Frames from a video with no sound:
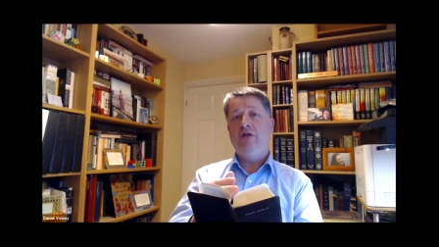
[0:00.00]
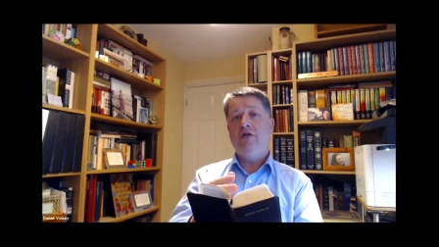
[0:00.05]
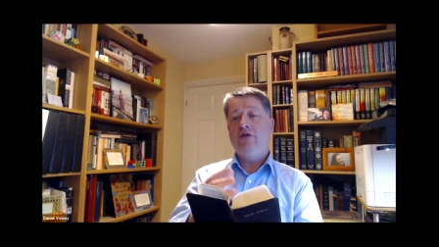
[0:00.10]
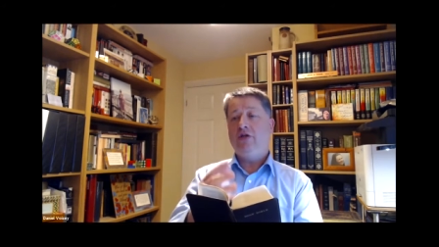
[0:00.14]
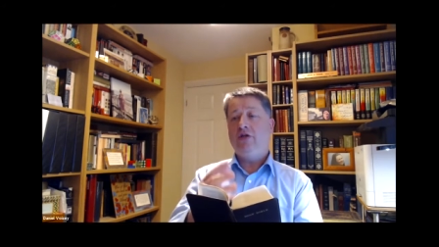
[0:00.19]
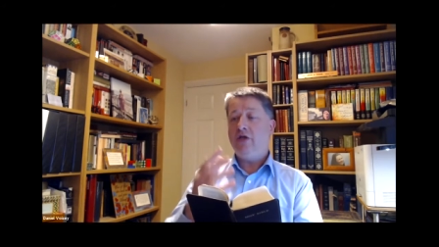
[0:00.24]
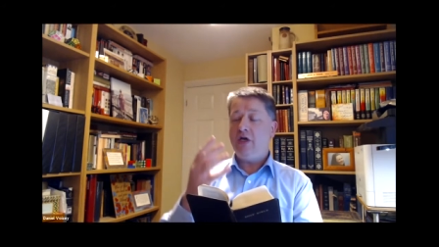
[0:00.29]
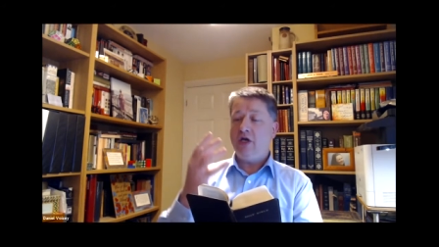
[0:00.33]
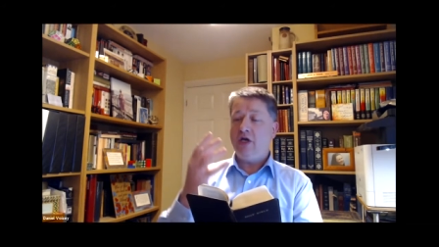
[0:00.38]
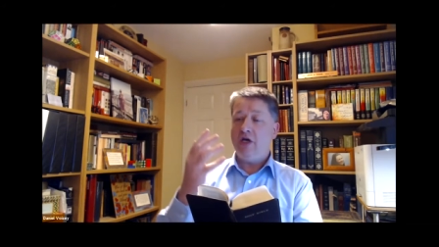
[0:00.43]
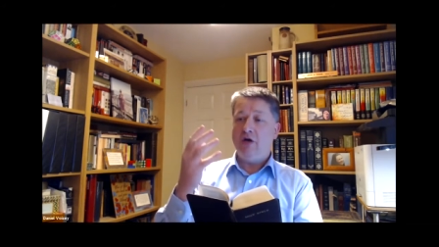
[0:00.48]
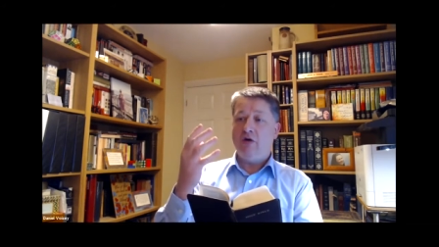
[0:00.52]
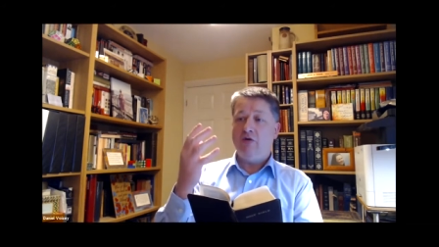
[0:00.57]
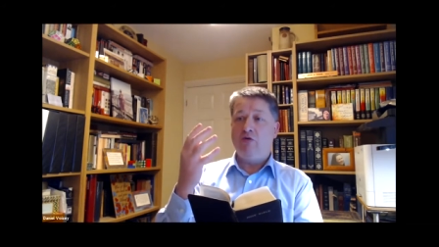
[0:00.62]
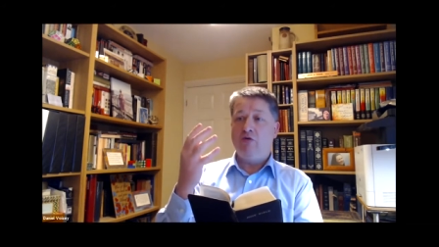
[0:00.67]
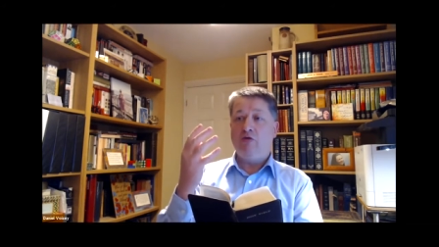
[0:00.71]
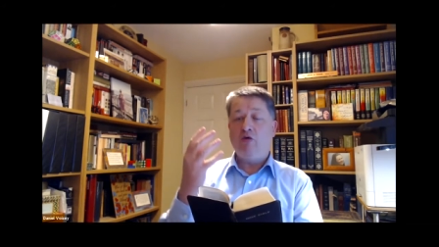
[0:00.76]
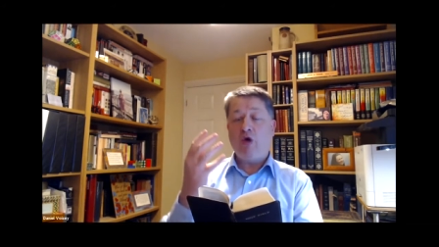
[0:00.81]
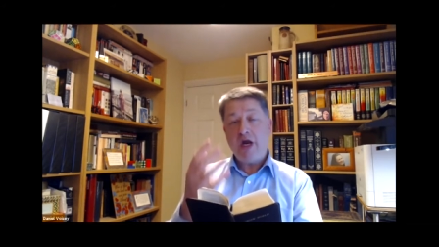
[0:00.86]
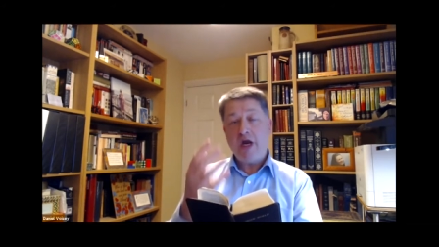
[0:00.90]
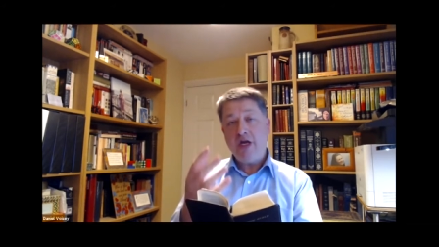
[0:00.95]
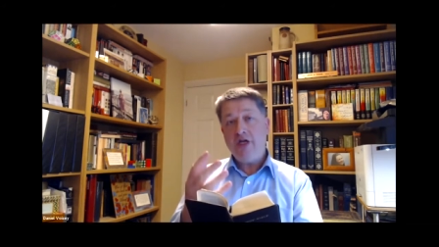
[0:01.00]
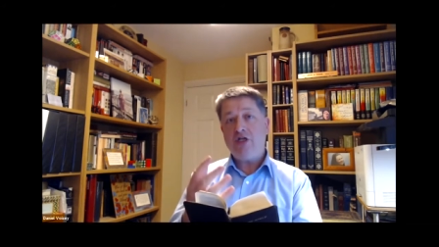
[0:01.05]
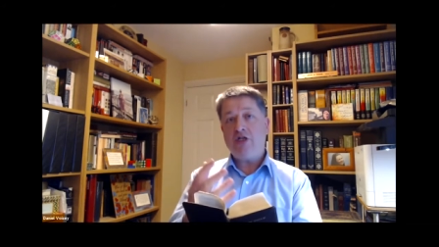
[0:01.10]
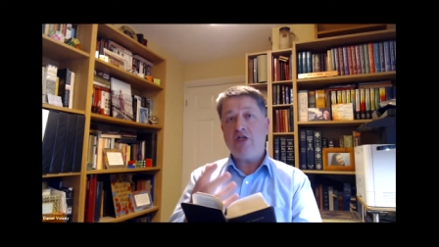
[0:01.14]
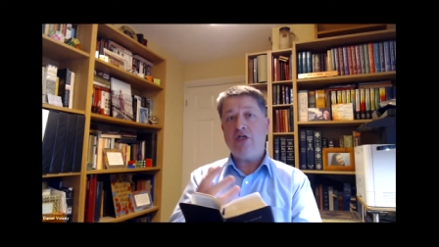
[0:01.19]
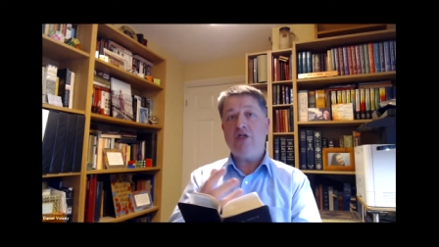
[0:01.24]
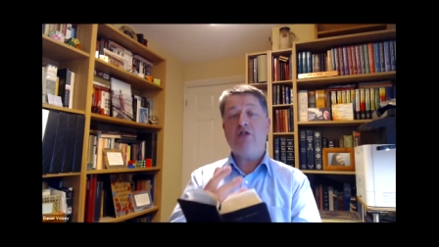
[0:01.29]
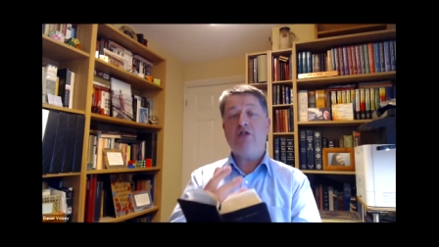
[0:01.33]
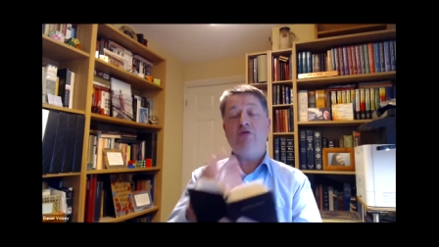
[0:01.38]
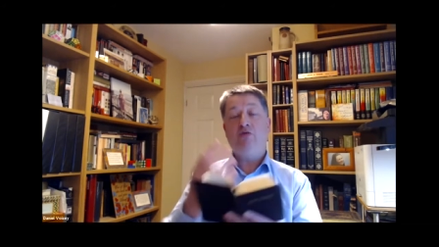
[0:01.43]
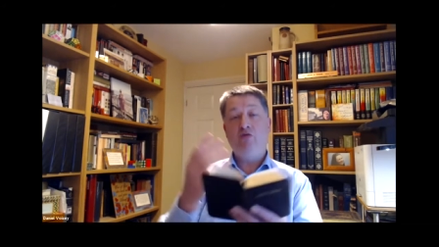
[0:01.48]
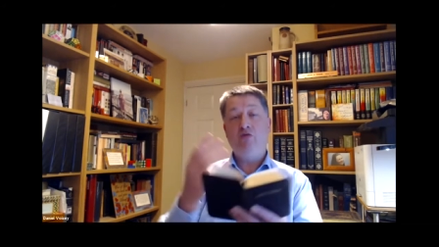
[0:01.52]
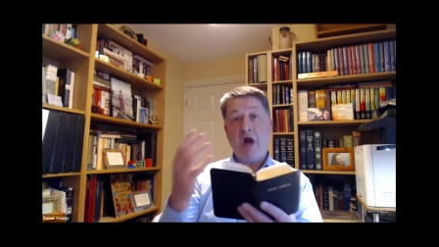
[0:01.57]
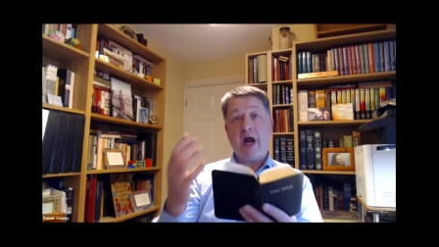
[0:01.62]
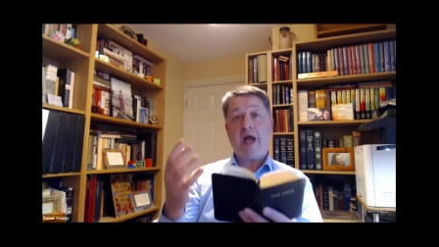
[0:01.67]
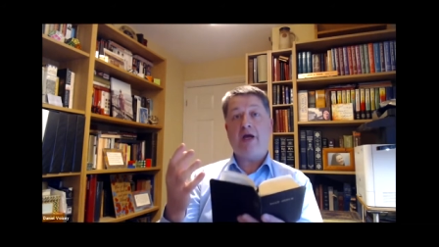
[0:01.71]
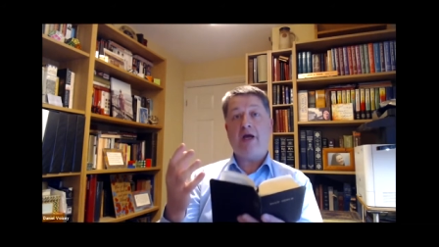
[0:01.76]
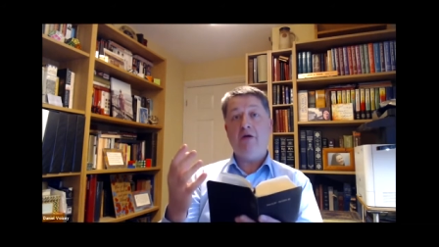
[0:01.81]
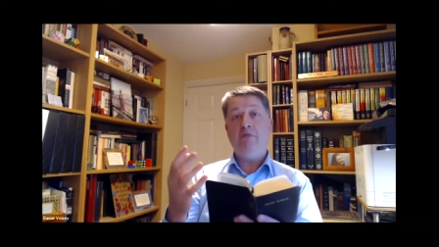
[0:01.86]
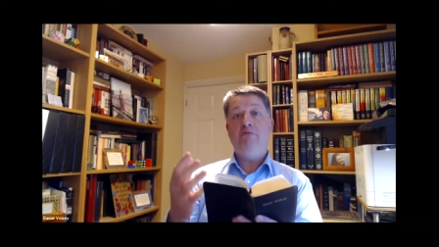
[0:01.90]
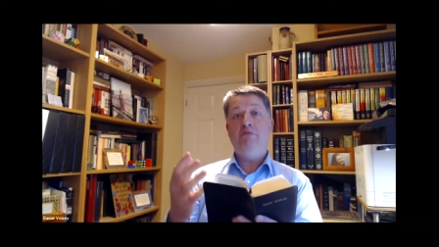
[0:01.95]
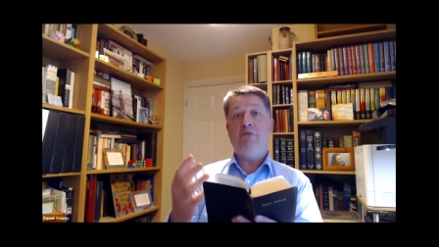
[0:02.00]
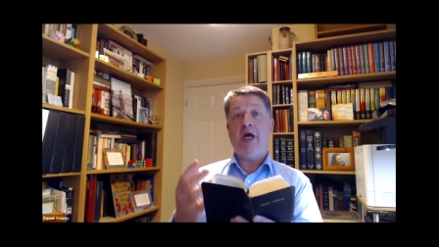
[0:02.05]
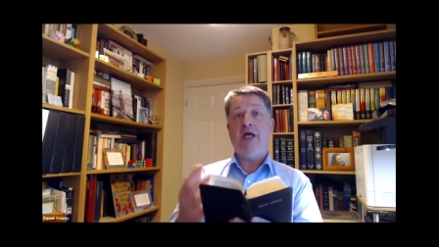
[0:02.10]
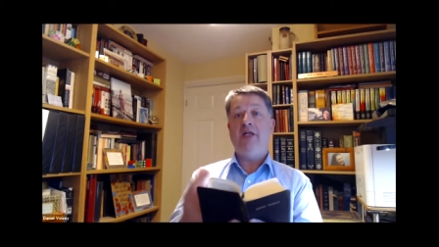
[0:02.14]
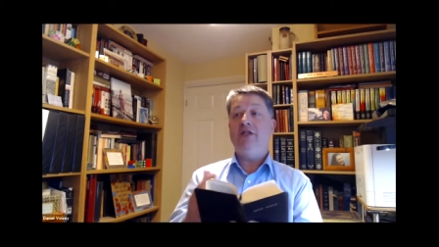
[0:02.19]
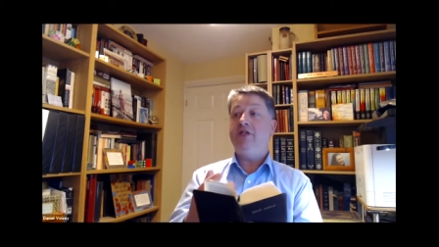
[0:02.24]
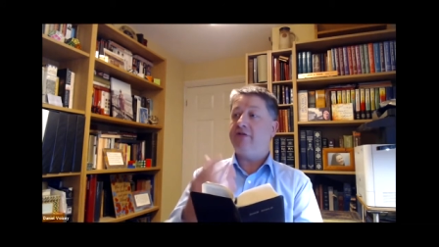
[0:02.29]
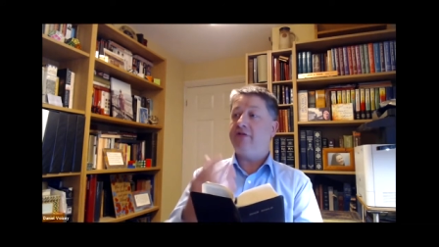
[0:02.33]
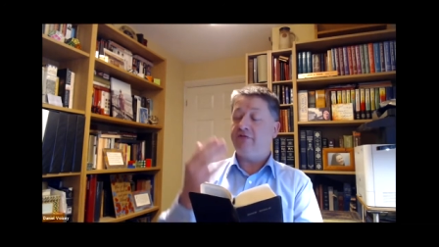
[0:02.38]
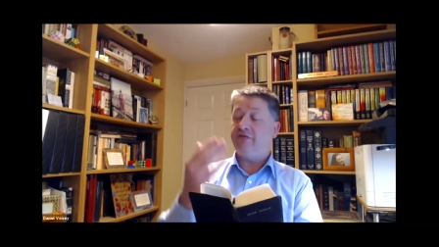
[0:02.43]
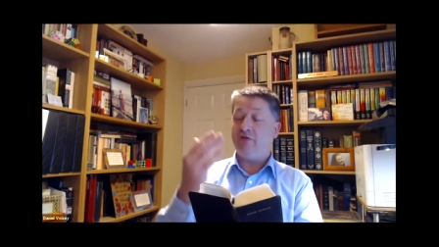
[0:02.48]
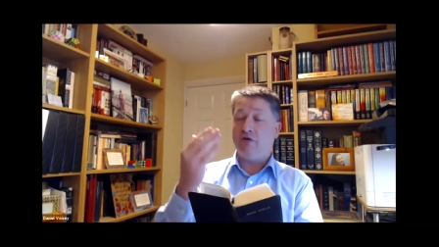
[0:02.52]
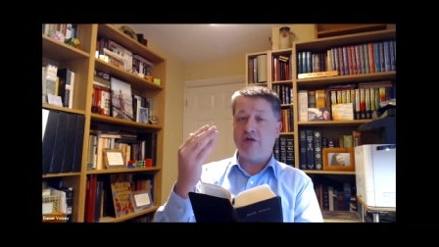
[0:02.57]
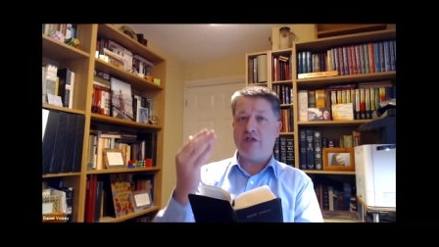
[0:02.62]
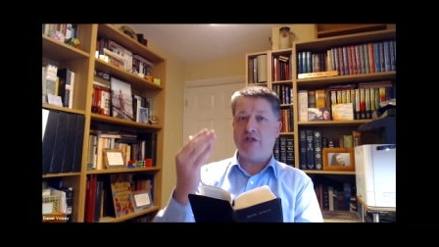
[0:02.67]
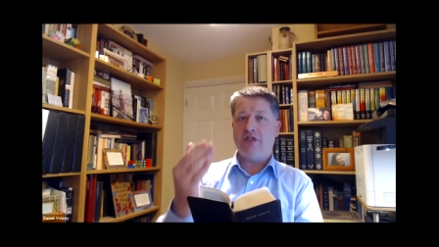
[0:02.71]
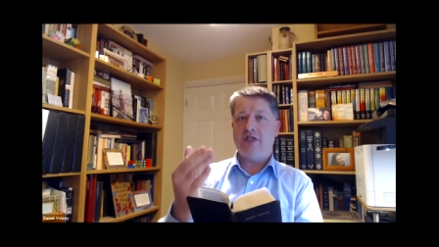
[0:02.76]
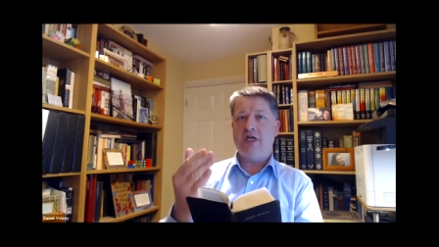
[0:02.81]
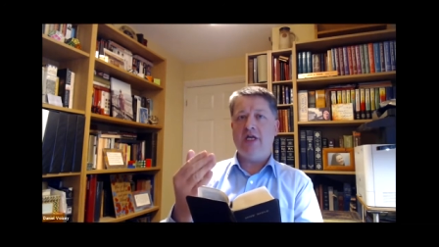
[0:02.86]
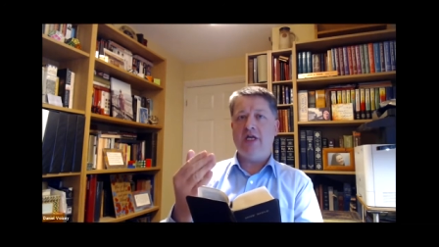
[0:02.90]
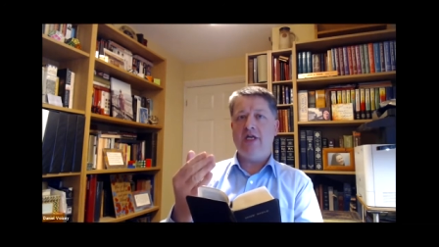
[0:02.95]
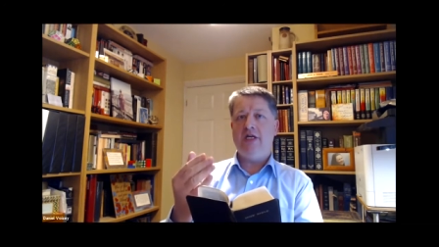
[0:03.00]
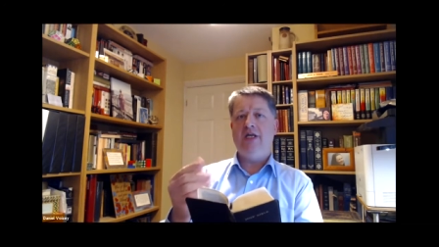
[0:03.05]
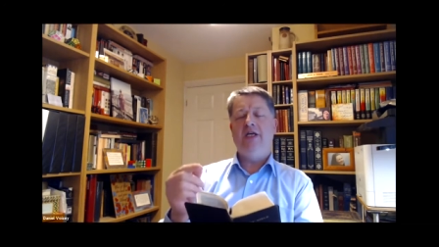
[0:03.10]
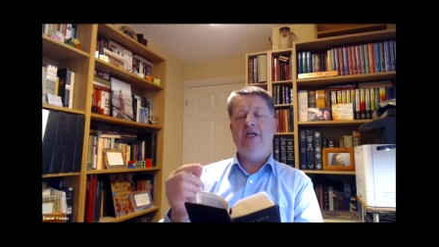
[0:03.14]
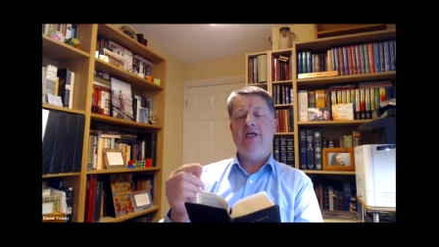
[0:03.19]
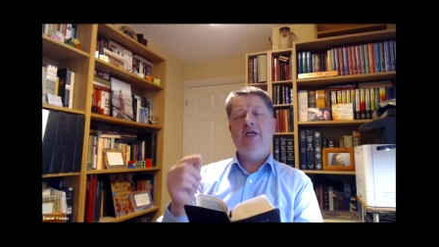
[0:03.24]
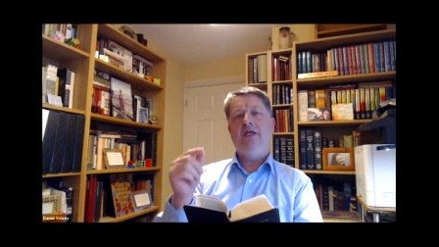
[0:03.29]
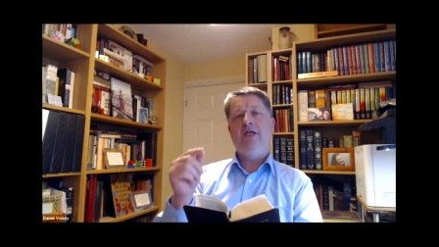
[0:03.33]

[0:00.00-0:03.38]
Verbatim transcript: the righteous recompense for sin